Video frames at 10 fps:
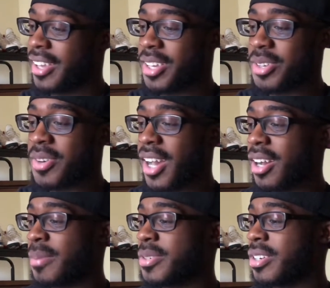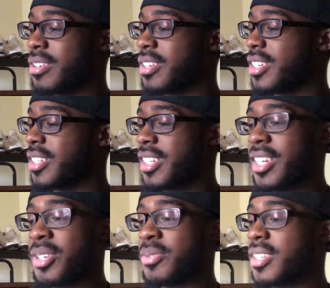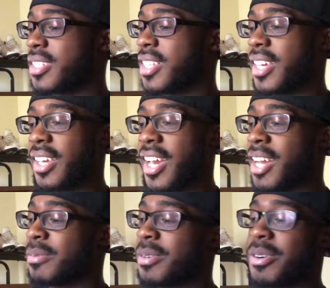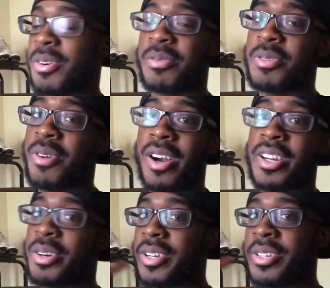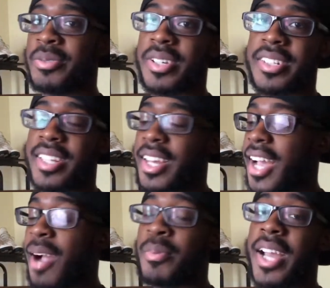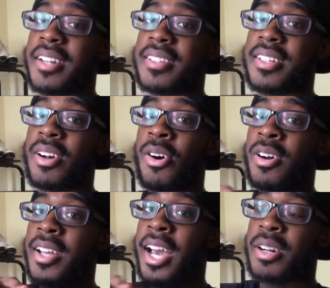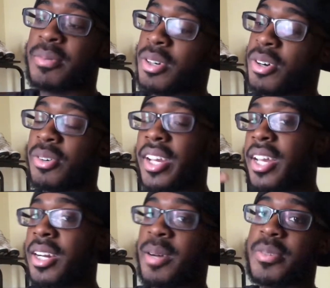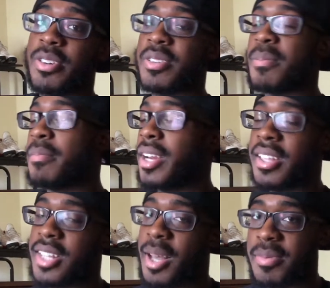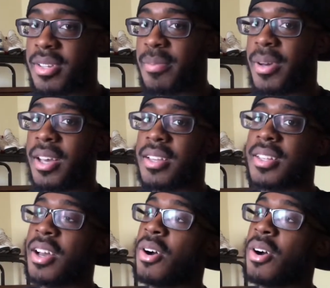You got Upchurch, he do his thing. Adam Calhoun. you already know he do his thing. I reacted to Adam Calhoun and Upchurch many times in the past.